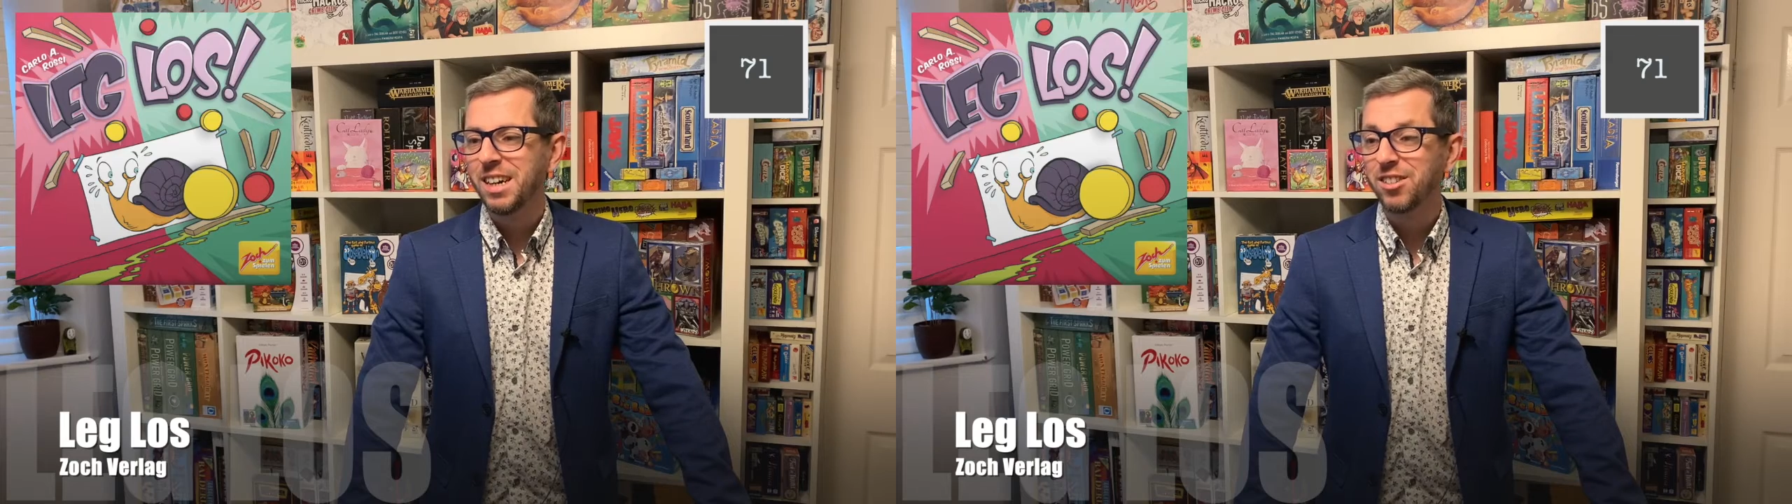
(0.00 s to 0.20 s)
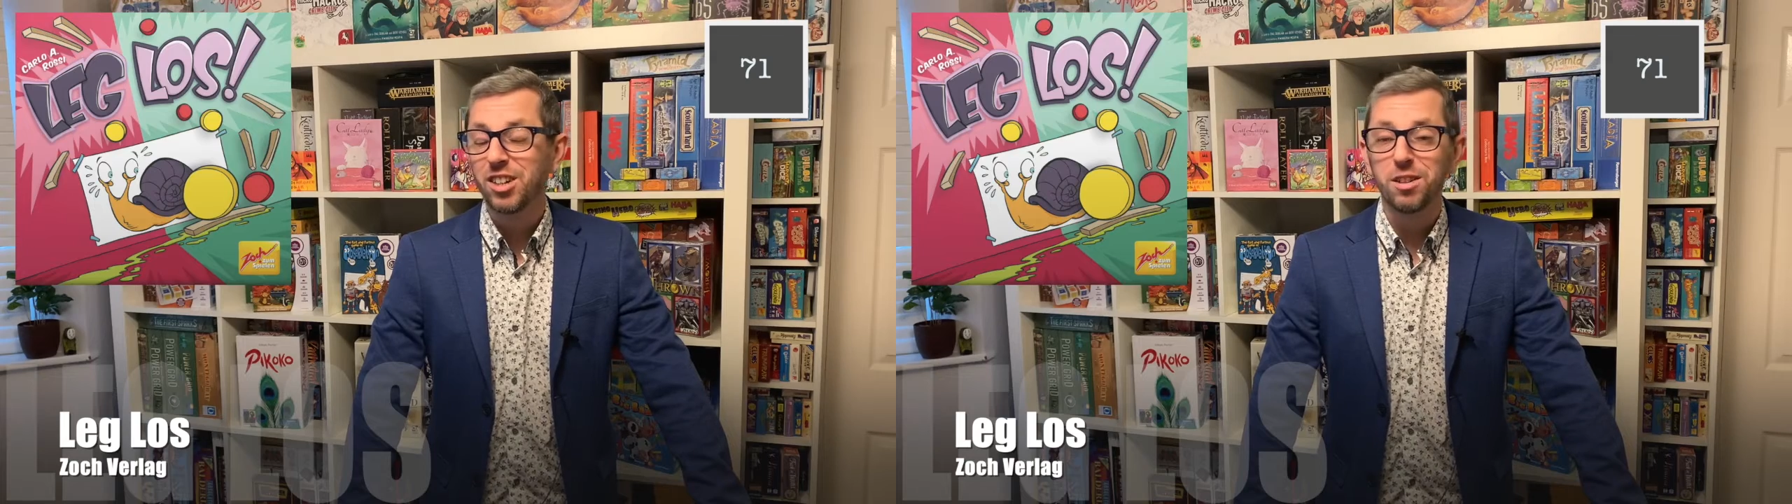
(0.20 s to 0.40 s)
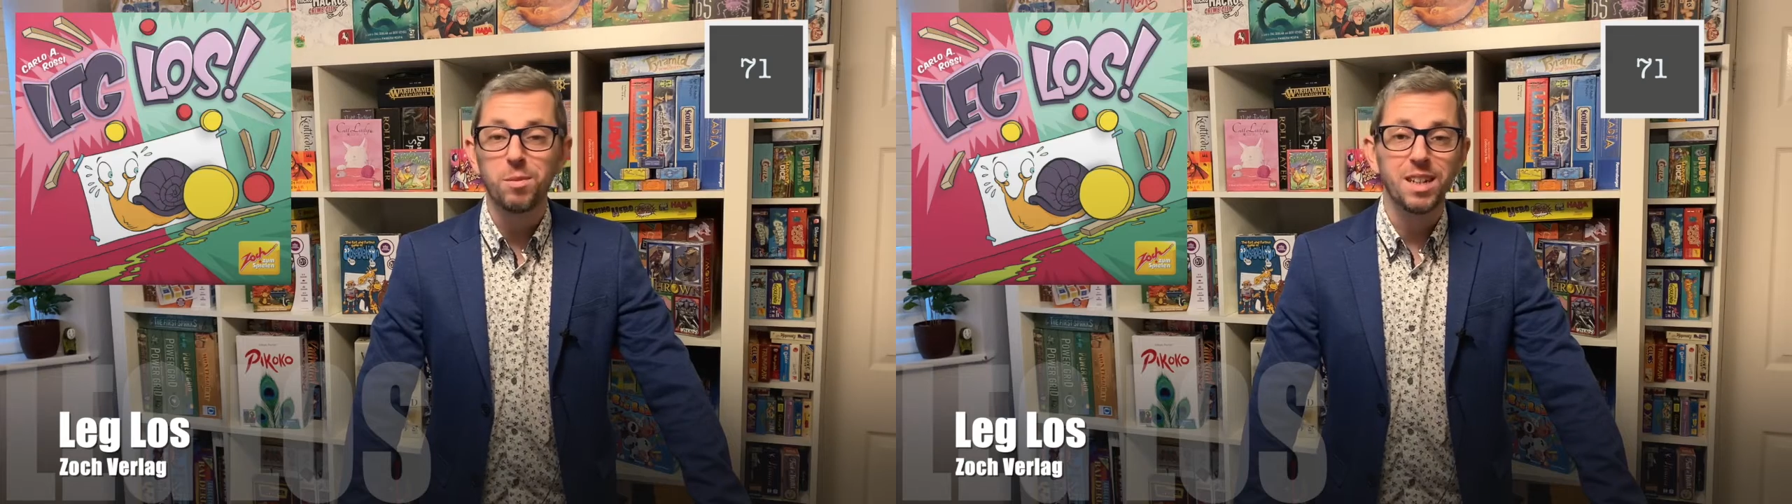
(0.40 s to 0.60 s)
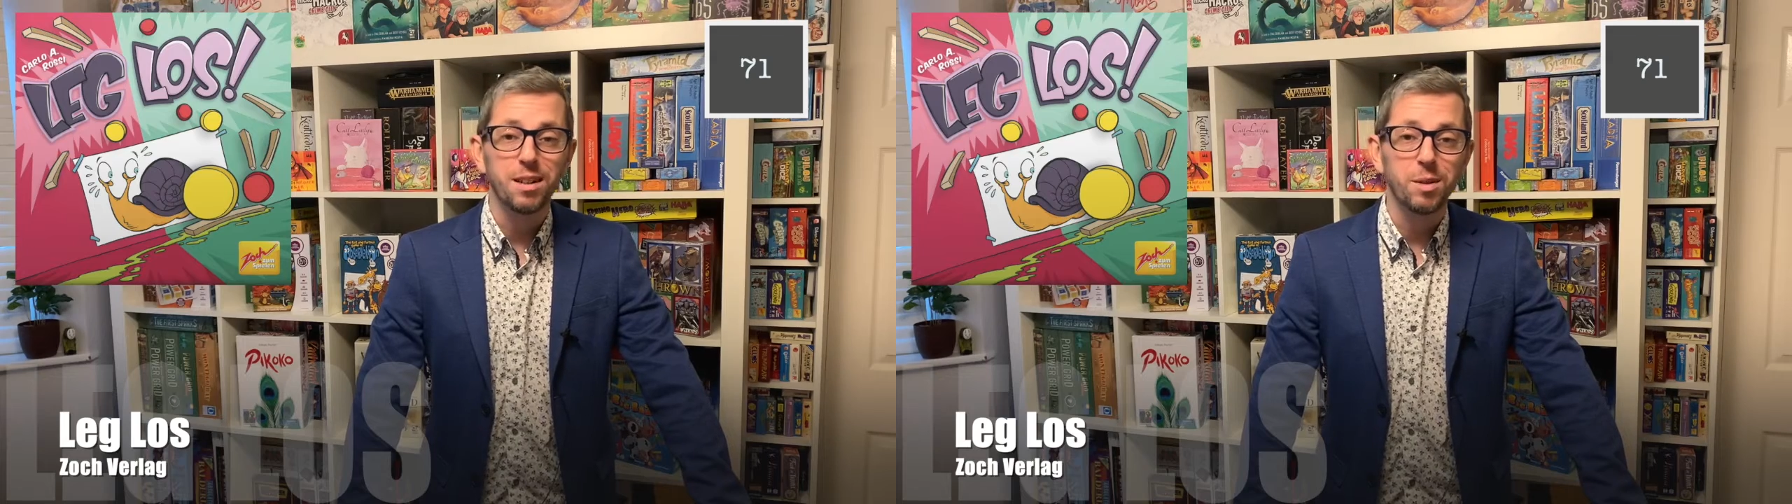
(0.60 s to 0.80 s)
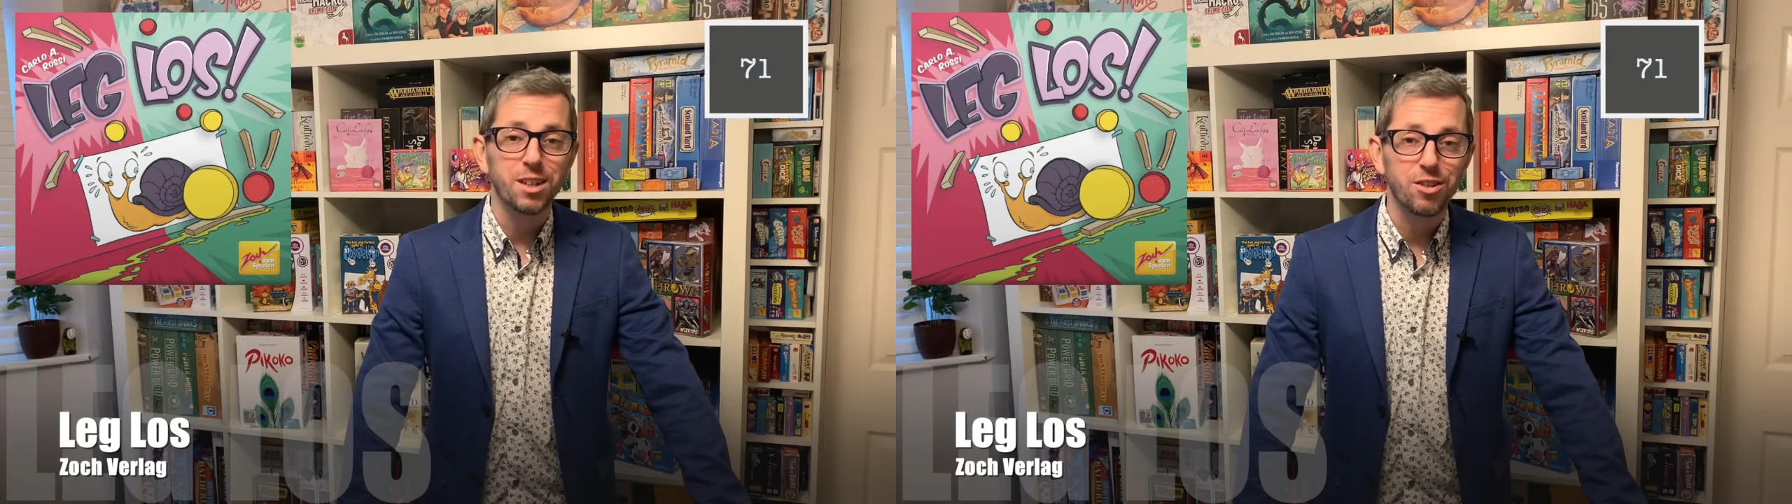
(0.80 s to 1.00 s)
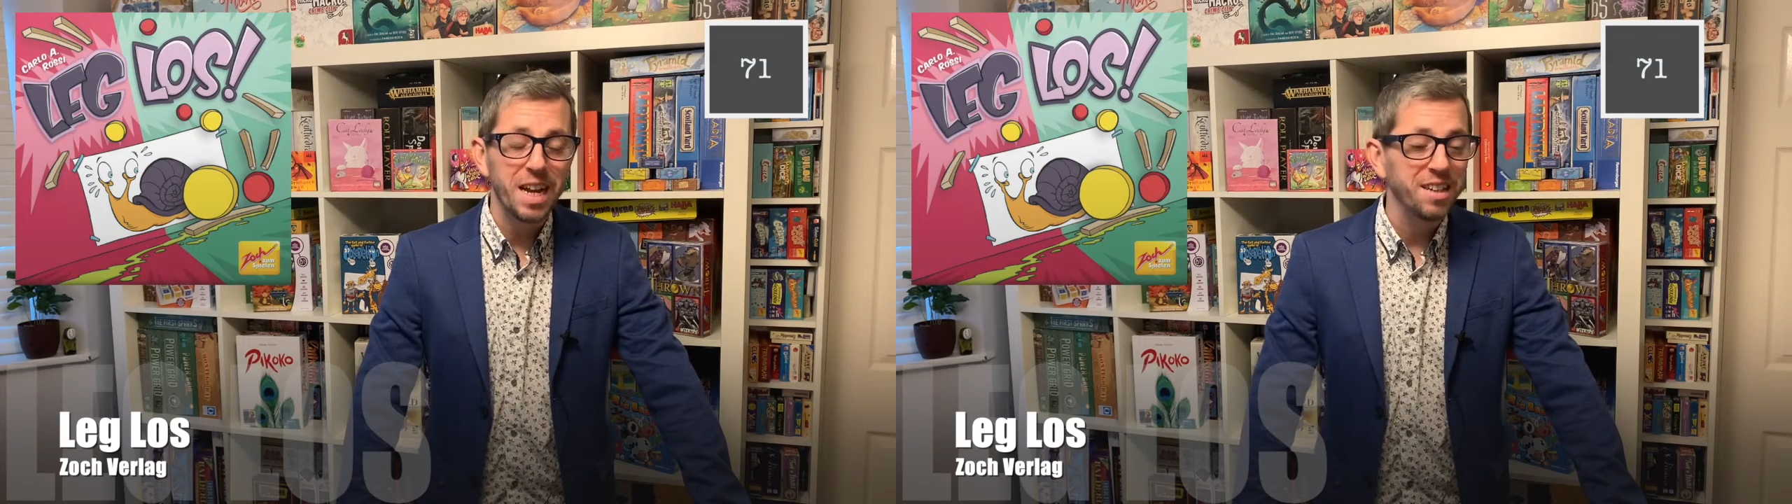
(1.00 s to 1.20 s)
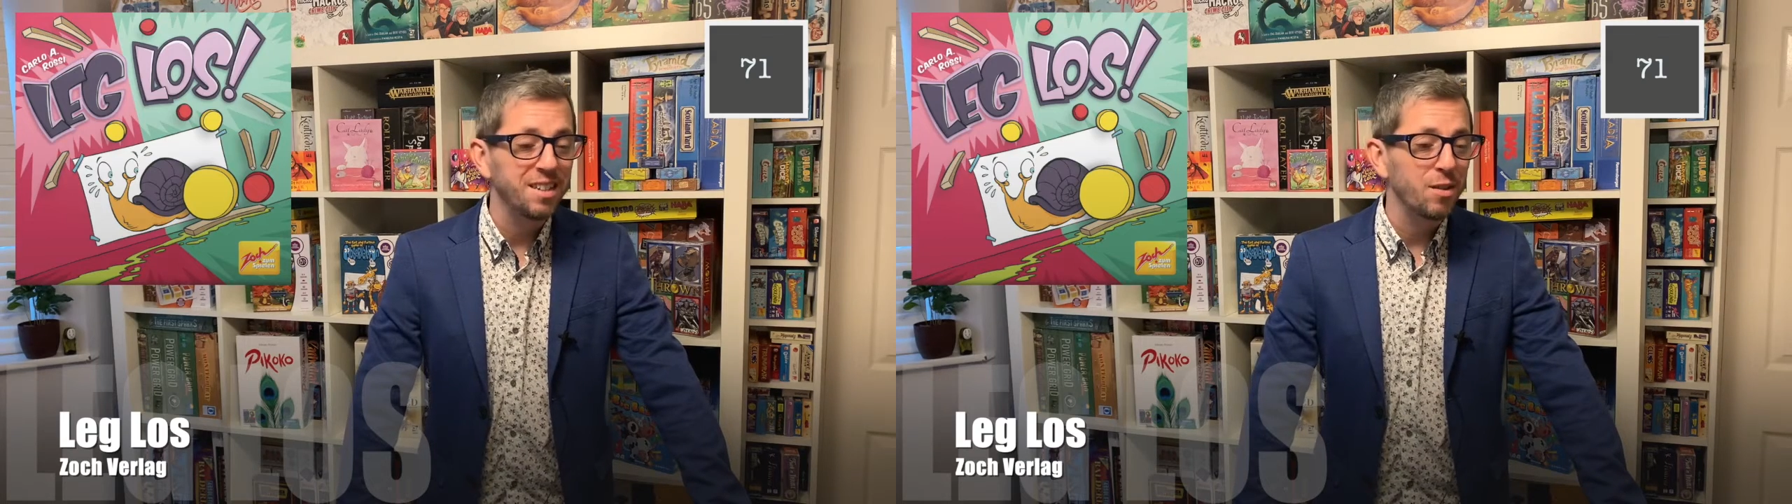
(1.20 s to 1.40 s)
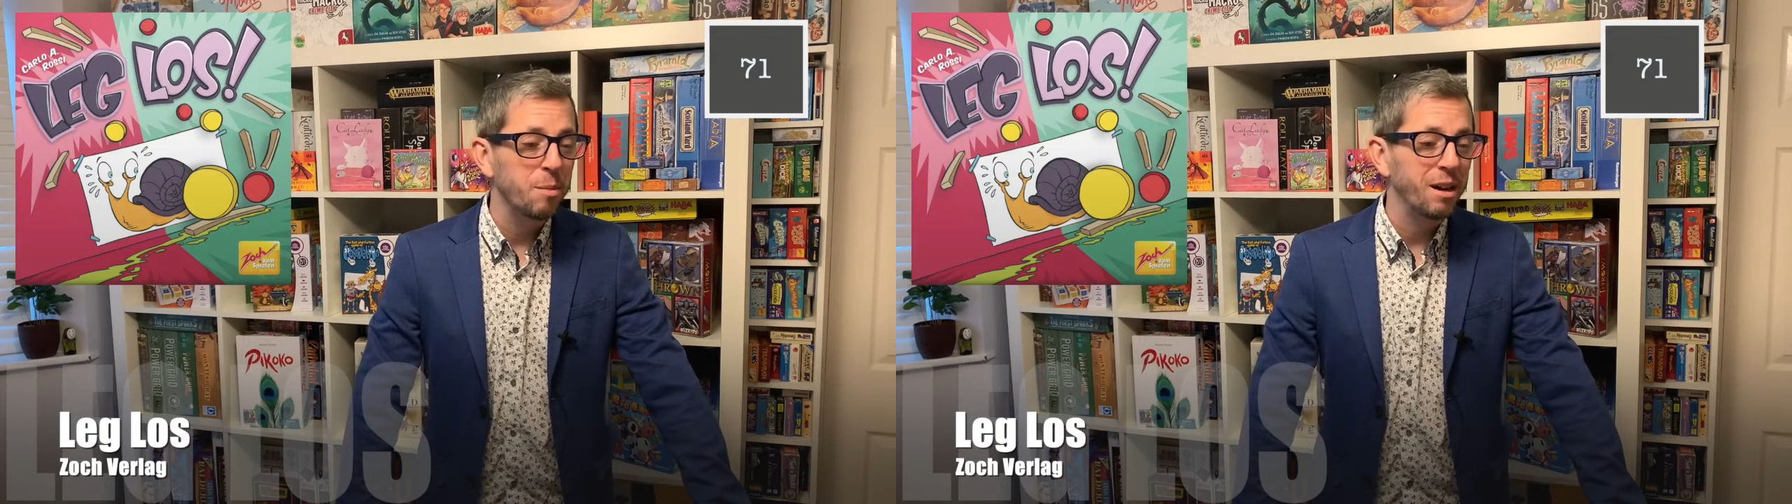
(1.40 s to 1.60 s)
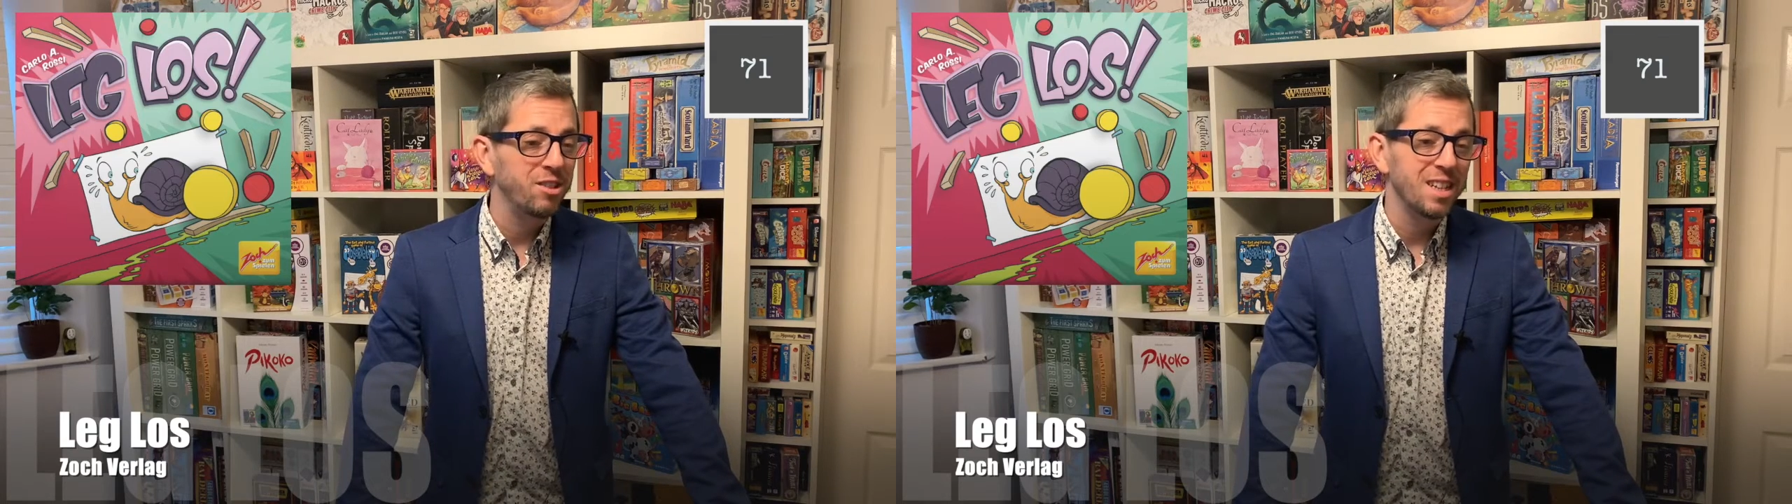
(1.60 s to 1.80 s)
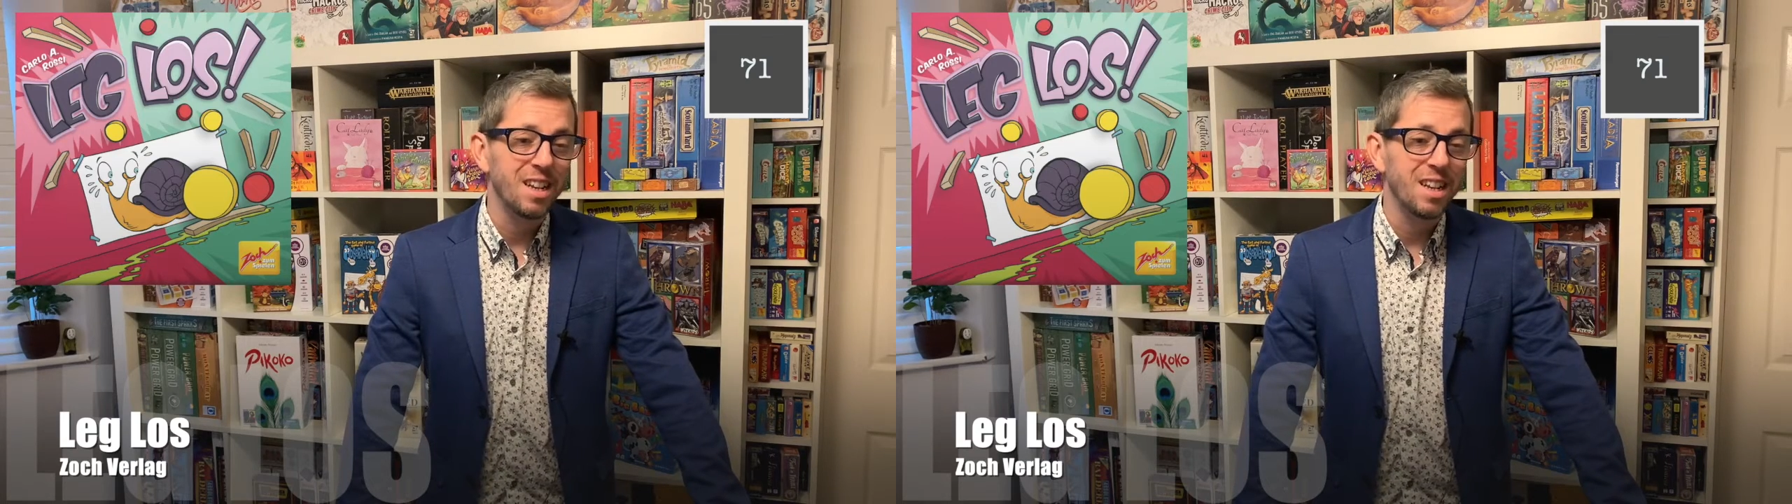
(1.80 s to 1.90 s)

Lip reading: trying to be a little bit creative about it,